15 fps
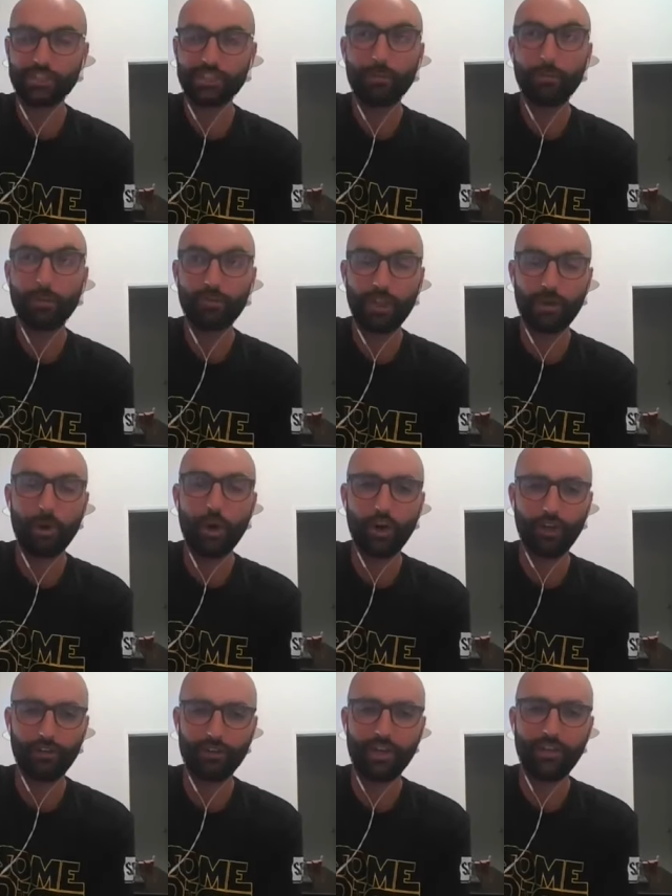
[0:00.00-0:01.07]
some of them
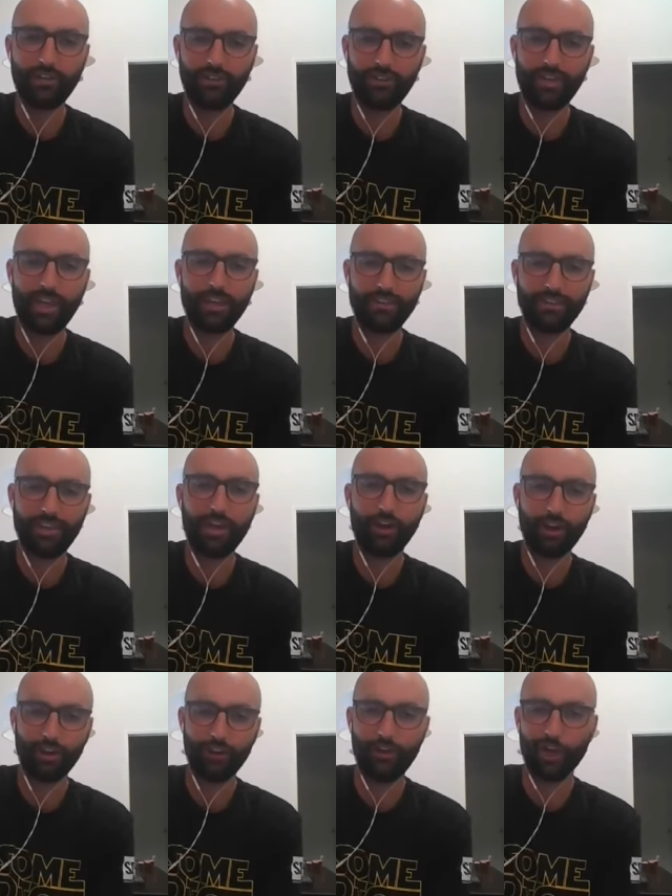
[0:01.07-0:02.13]
are. They're, they they
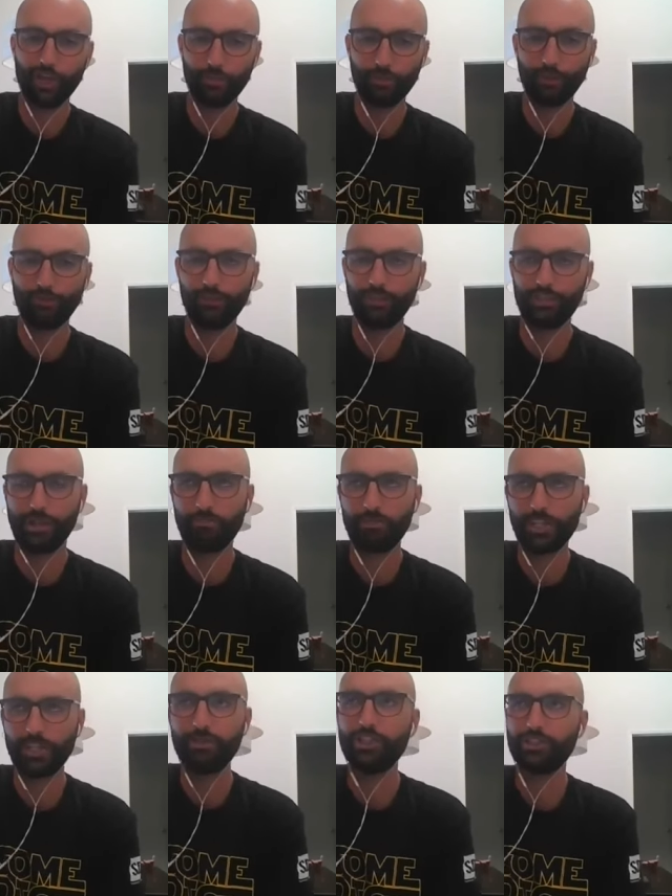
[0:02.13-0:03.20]
are available for some
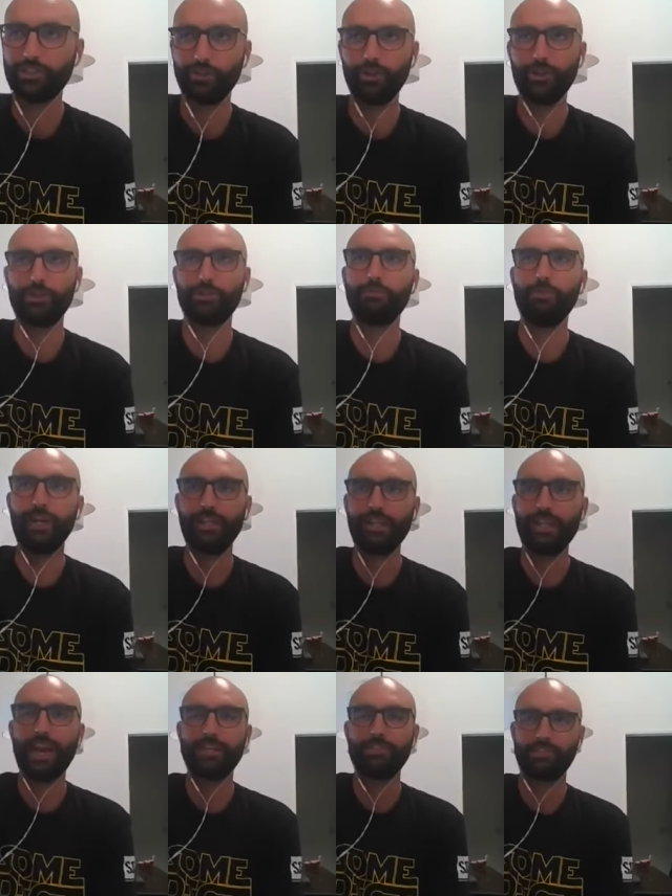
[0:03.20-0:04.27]
B two B stores, but
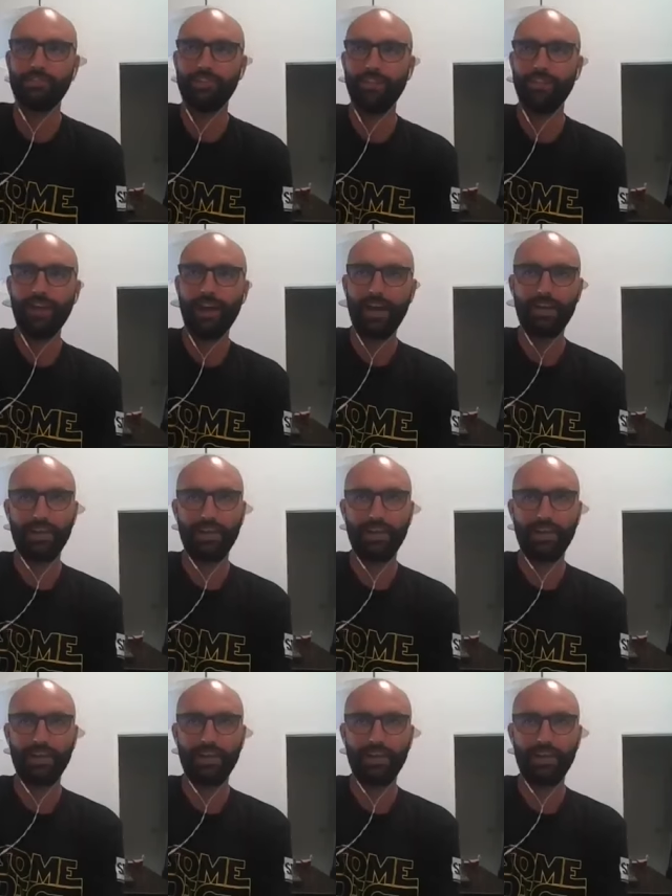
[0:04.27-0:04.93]
yes, I,